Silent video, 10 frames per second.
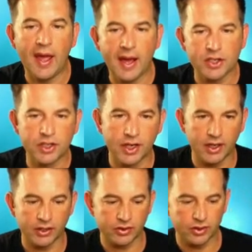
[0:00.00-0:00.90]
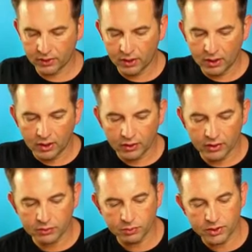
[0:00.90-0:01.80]
hashtags, and
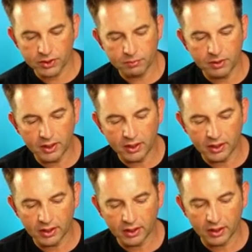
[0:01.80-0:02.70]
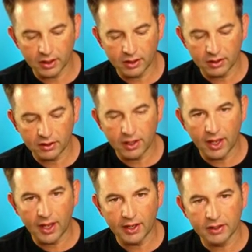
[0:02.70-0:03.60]
this would just be anything
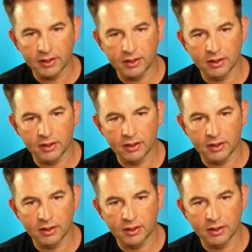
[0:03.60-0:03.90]
that,